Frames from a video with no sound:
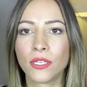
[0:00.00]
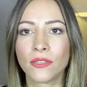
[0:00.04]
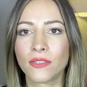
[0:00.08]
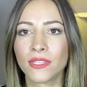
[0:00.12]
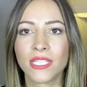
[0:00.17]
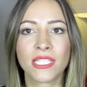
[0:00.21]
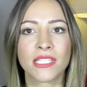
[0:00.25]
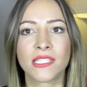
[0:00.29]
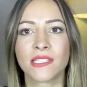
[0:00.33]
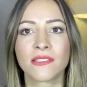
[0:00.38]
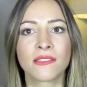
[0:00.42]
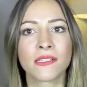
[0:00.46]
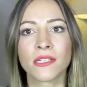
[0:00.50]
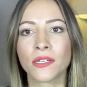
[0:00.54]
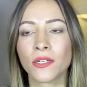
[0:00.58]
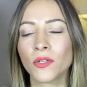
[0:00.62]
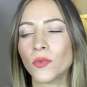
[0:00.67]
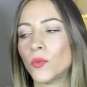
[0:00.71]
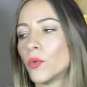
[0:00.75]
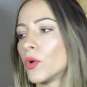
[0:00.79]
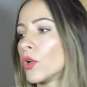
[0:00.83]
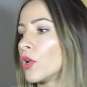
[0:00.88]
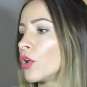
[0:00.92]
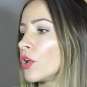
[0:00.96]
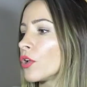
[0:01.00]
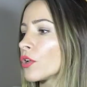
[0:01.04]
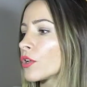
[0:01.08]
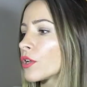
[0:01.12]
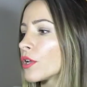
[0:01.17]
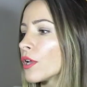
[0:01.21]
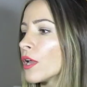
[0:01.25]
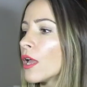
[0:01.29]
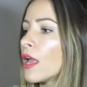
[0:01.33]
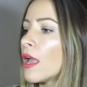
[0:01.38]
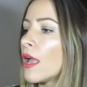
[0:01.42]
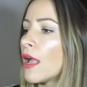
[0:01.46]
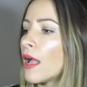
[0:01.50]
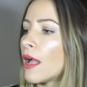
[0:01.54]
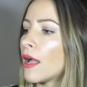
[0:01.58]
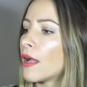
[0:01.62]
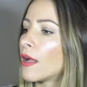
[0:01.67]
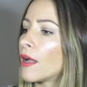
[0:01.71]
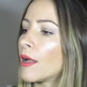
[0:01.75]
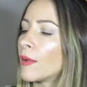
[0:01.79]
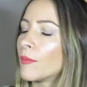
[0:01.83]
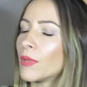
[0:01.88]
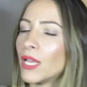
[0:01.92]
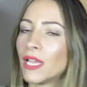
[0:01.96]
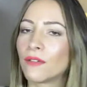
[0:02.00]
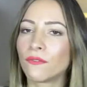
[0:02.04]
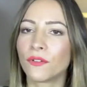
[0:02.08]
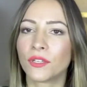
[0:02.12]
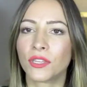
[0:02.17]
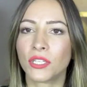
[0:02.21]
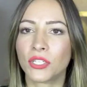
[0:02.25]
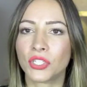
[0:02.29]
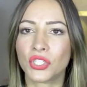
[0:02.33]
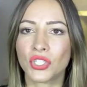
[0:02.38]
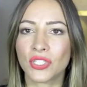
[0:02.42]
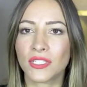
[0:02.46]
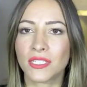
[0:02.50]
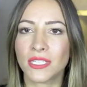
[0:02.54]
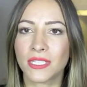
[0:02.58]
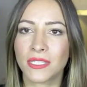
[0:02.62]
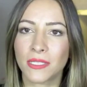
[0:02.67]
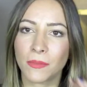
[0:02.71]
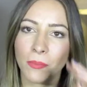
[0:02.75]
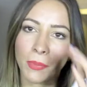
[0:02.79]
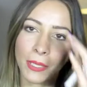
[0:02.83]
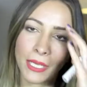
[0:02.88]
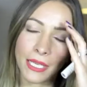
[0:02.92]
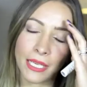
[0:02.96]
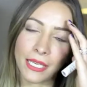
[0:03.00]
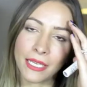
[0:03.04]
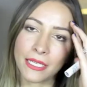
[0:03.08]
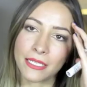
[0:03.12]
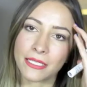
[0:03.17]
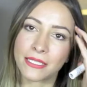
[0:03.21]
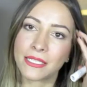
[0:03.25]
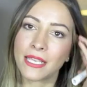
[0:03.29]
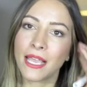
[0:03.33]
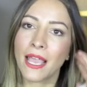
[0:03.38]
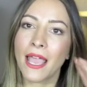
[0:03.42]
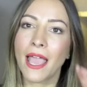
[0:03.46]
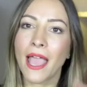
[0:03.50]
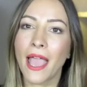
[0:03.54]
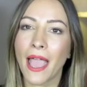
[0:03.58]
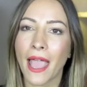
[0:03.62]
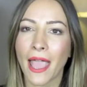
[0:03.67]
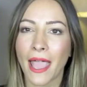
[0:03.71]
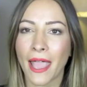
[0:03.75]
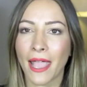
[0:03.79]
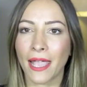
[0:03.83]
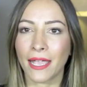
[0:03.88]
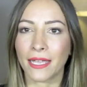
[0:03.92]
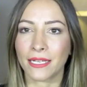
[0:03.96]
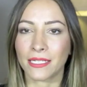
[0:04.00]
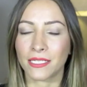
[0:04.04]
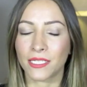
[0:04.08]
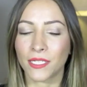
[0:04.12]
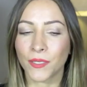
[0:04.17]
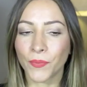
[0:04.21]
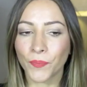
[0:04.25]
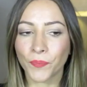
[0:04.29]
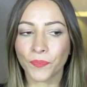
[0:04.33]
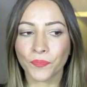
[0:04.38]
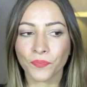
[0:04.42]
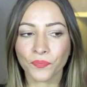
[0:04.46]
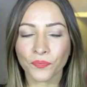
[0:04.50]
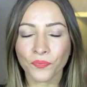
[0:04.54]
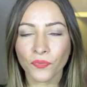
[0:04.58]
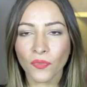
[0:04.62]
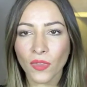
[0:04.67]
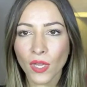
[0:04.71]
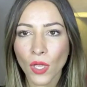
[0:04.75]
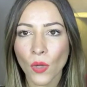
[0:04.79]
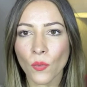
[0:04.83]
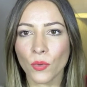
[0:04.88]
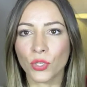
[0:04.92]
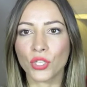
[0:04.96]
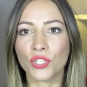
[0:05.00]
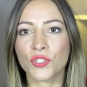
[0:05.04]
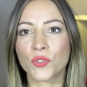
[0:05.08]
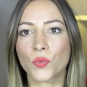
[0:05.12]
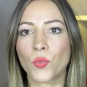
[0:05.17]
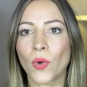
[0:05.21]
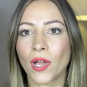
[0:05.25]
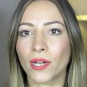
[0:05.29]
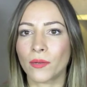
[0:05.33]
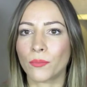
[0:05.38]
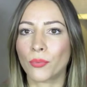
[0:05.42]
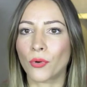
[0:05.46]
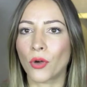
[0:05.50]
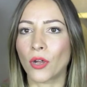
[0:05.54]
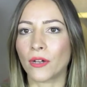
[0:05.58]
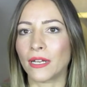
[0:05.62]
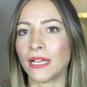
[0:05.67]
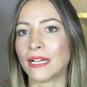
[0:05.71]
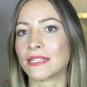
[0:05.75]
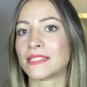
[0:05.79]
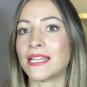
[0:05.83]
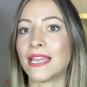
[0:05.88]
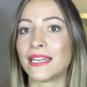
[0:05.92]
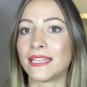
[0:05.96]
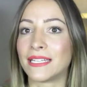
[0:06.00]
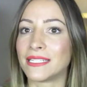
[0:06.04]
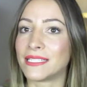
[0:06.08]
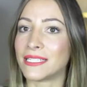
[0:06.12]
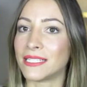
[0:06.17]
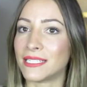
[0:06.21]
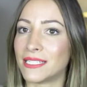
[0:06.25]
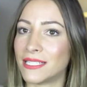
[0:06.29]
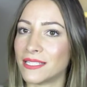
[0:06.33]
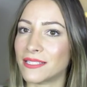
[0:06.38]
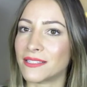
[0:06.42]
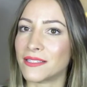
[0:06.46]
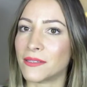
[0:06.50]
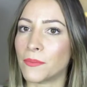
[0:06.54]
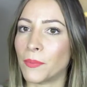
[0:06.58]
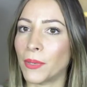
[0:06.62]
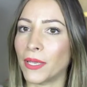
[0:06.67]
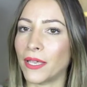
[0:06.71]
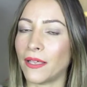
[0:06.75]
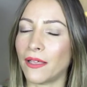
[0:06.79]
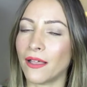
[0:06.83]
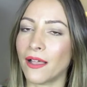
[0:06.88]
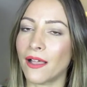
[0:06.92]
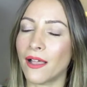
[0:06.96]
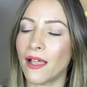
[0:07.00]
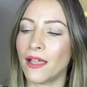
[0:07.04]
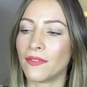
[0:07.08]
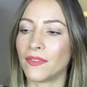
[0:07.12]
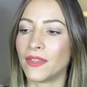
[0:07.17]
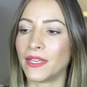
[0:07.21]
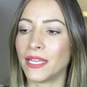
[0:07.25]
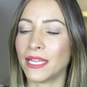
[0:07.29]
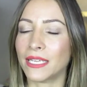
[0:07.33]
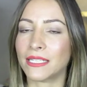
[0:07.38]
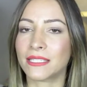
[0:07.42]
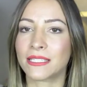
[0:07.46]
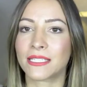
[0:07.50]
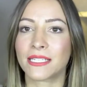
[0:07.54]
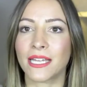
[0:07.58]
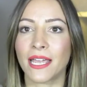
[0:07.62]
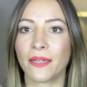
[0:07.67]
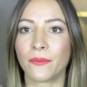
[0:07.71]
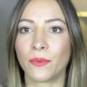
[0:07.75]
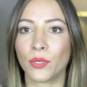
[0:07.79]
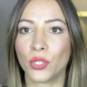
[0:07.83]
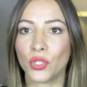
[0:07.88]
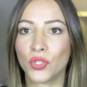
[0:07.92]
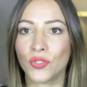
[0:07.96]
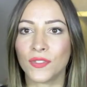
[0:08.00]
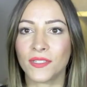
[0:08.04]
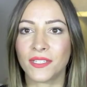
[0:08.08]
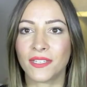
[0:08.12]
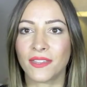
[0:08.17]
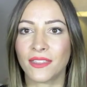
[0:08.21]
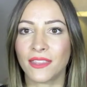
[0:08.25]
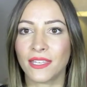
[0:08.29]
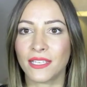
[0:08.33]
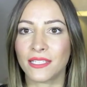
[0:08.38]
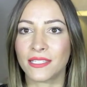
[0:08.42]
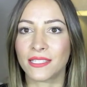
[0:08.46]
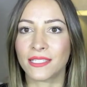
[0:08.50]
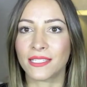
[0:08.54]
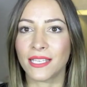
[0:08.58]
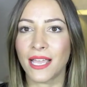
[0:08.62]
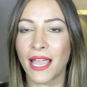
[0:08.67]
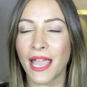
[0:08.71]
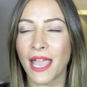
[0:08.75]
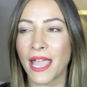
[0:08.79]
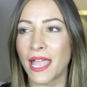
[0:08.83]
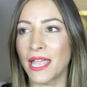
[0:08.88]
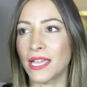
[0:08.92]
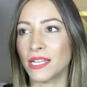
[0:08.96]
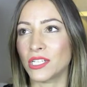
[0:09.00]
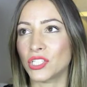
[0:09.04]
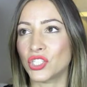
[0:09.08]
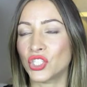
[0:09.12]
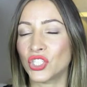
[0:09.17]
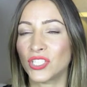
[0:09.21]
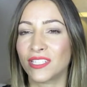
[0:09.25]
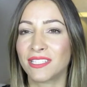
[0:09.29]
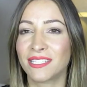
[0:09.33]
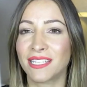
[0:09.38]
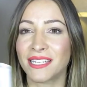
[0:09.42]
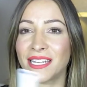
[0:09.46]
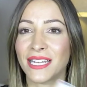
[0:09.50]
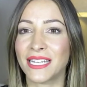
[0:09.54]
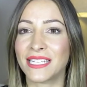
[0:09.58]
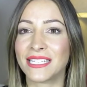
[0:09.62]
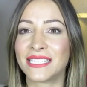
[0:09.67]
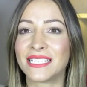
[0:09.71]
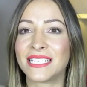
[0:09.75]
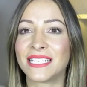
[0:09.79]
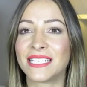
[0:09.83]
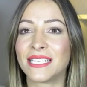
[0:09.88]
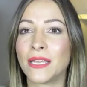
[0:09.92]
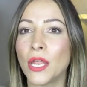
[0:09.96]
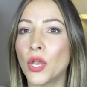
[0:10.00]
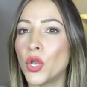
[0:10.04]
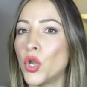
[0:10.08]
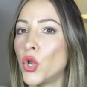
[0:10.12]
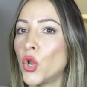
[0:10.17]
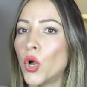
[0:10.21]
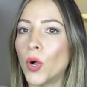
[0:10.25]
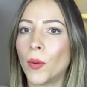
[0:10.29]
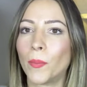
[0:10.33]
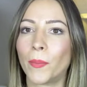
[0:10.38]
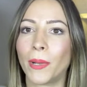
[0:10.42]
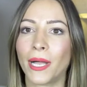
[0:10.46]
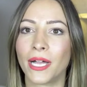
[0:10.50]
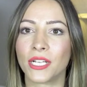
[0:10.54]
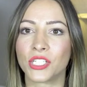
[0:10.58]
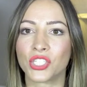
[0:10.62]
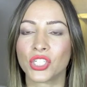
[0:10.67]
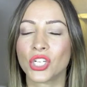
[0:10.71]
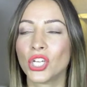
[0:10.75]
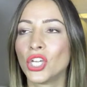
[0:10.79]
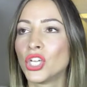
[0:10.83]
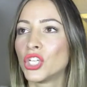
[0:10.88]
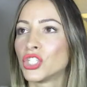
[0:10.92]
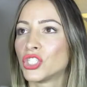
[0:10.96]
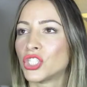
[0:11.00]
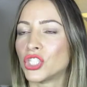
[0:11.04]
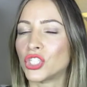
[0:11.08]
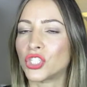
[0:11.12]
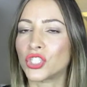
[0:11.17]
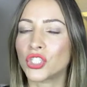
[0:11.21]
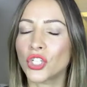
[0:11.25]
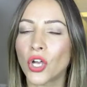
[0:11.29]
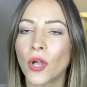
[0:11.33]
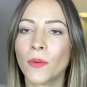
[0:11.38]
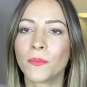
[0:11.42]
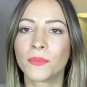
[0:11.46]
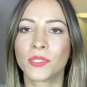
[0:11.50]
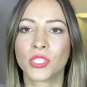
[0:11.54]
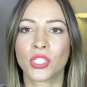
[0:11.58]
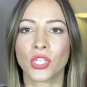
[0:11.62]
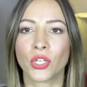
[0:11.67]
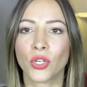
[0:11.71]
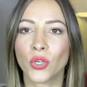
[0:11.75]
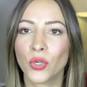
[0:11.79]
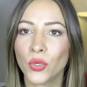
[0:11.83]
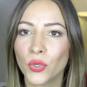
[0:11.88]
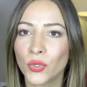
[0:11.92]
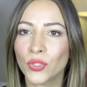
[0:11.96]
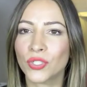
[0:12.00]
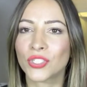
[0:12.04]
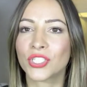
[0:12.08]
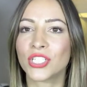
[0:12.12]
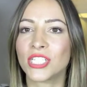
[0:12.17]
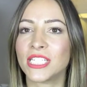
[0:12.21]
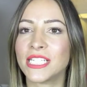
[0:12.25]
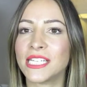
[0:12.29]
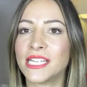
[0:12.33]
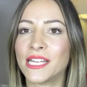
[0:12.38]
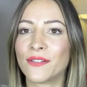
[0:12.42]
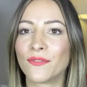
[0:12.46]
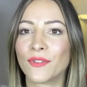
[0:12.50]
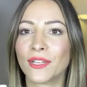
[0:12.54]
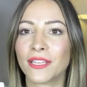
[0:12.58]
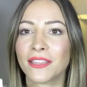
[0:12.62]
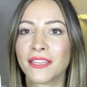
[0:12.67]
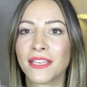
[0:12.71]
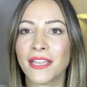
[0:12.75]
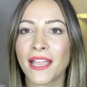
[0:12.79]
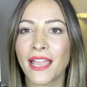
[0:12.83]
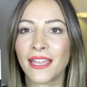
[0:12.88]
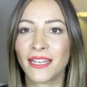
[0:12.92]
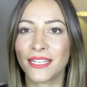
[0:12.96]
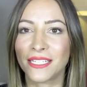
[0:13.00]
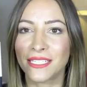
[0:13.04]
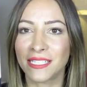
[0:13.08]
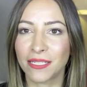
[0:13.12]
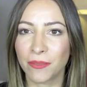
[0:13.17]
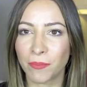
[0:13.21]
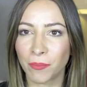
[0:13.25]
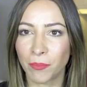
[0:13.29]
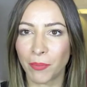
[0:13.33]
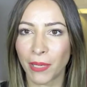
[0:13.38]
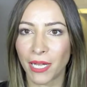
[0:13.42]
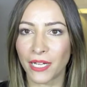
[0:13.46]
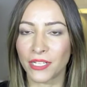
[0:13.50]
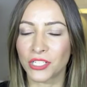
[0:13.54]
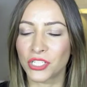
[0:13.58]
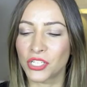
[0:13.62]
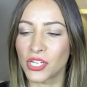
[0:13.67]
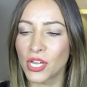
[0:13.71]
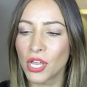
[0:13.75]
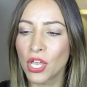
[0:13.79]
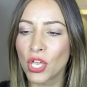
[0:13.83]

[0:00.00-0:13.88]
this isn't going to work, um, everything just disappears and we used one product and it did disappear and the next day we used this and she said it did not budge. She shopped, she cooked, she did everything and it didn't budge.